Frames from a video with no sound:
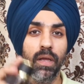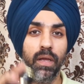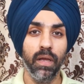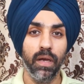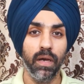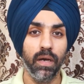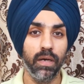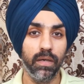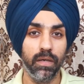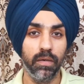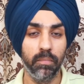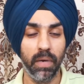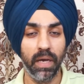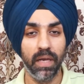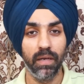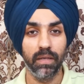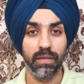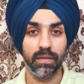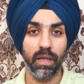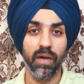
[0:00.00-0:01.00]
My
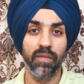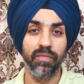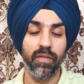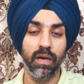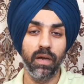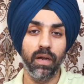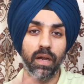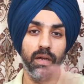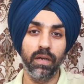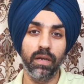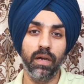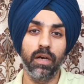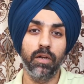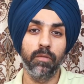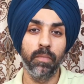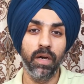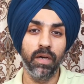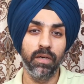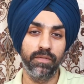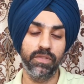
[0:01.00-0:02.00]
Lattafa and
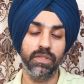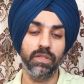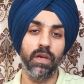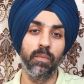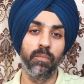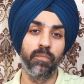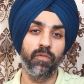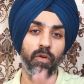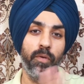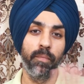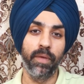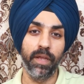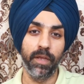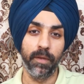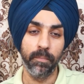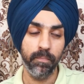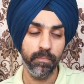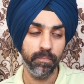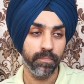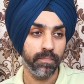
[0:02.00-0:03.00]
Armafs come from
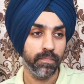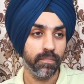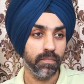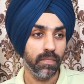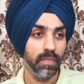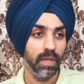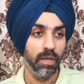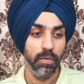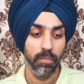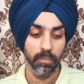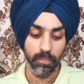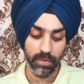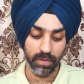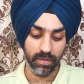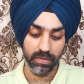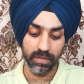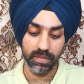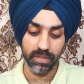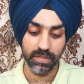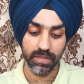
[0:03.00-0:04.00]
him.
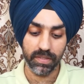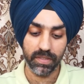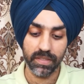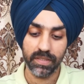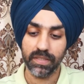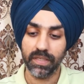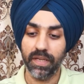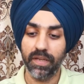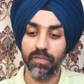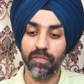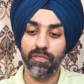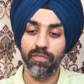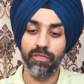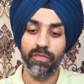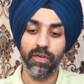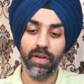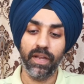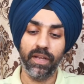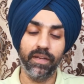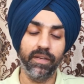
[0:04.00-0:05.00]
But this is a
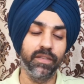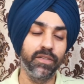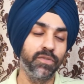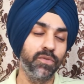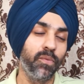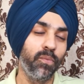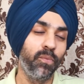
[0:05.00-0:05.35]
fragrance.